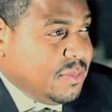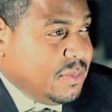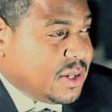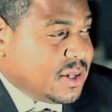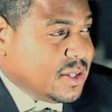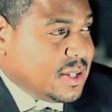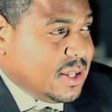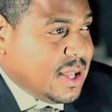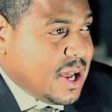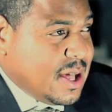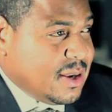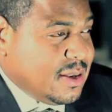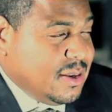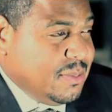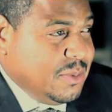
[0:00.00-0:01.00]
because a
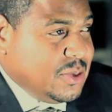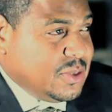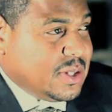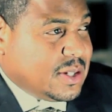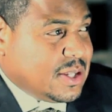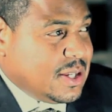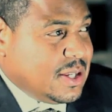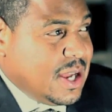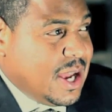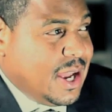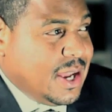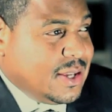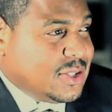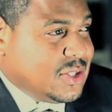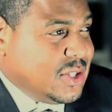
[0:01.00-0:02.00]
lot of the music today
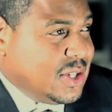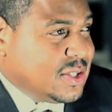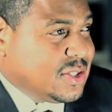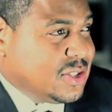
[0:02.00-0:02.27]
is just